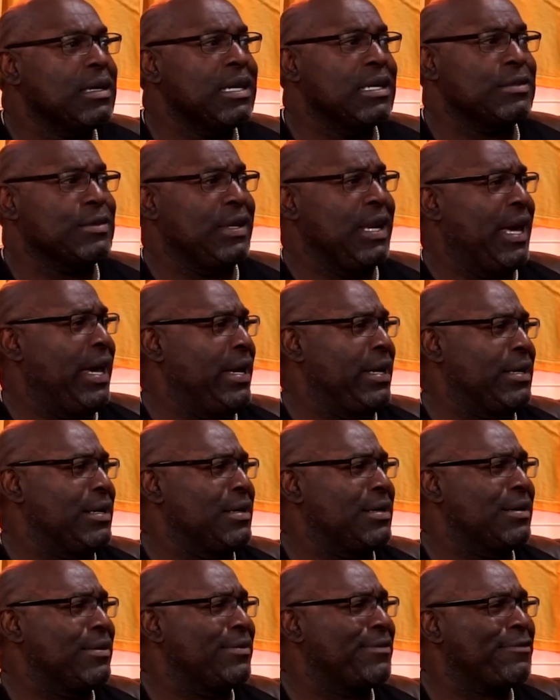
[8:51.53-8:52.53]
Kids were like
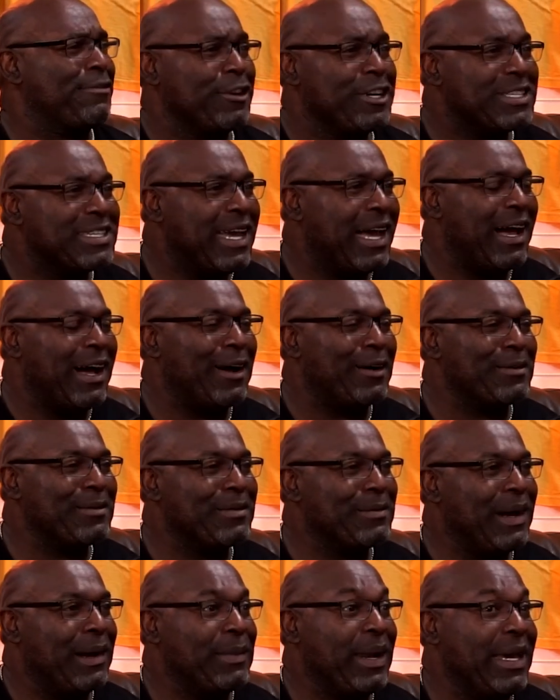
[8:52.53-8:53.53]
freaked out.
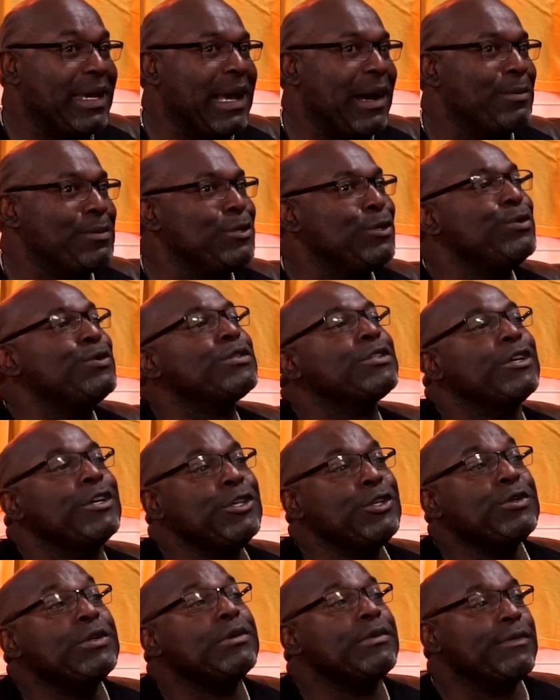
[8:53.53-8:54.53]
I'm like, I was used to a
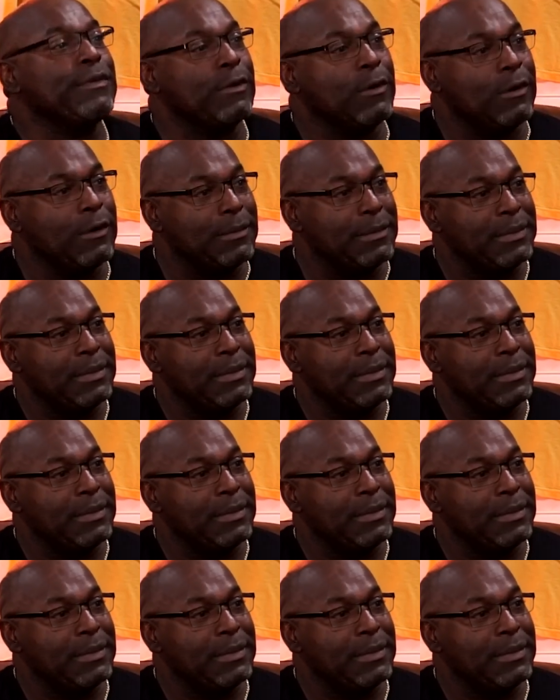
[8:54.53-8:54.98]
uniform.